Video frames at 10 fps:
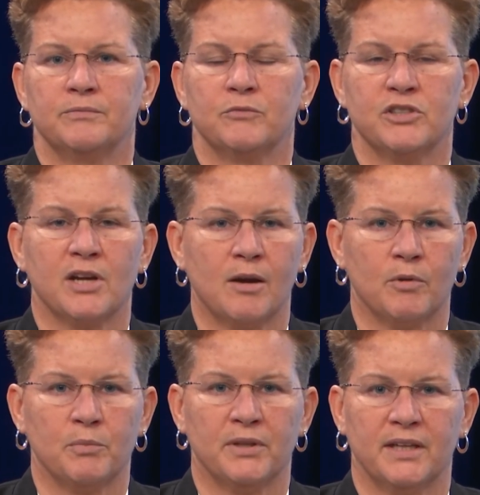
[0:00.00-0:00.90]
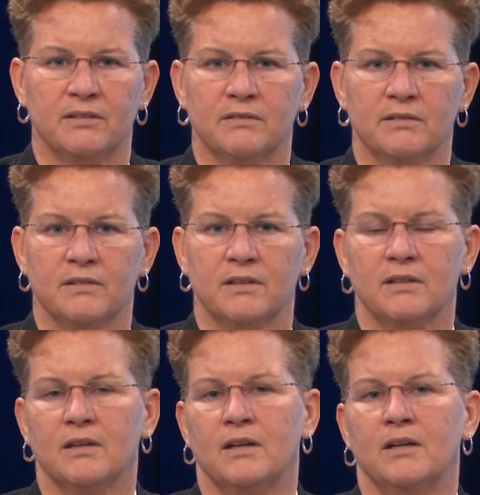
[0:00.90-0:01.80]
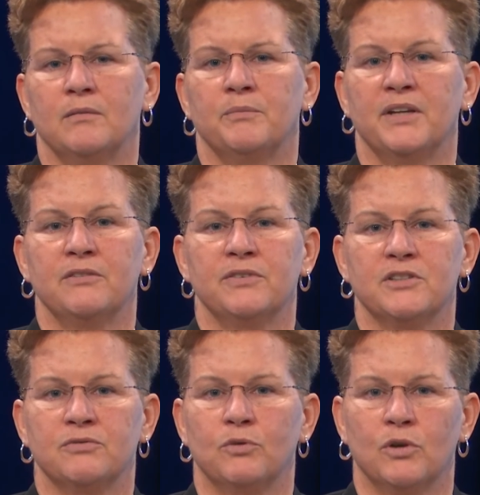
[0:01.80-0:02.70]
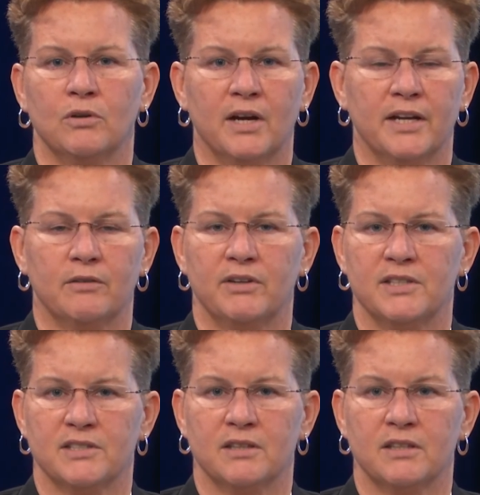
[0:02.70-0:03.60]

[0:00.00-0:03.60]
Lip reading: retirement plan benefits for IRAs and